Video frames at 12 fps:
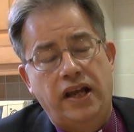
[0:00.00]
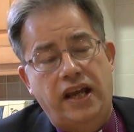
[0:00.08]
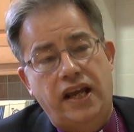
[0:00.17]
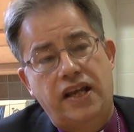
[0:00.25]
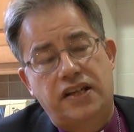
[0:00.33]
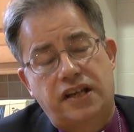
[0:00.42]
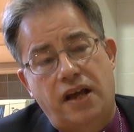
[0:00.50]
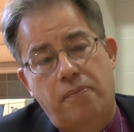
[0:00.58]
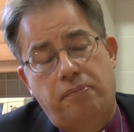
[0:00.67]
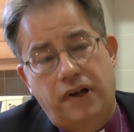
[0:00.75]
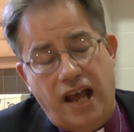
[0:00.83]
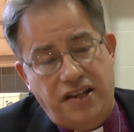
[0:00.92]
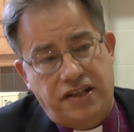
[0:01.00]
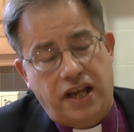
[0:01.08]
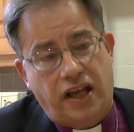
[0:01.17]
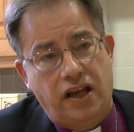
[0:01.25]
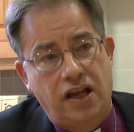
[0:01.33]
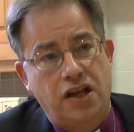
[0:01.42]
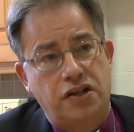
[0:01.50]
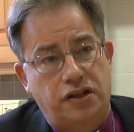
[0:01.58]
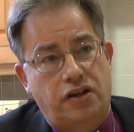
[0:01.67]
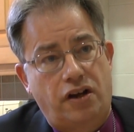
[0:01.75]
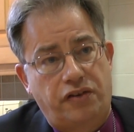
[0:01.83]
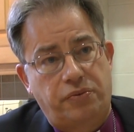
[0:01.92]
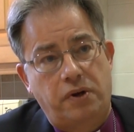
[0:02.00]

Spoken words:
is a blessing to God's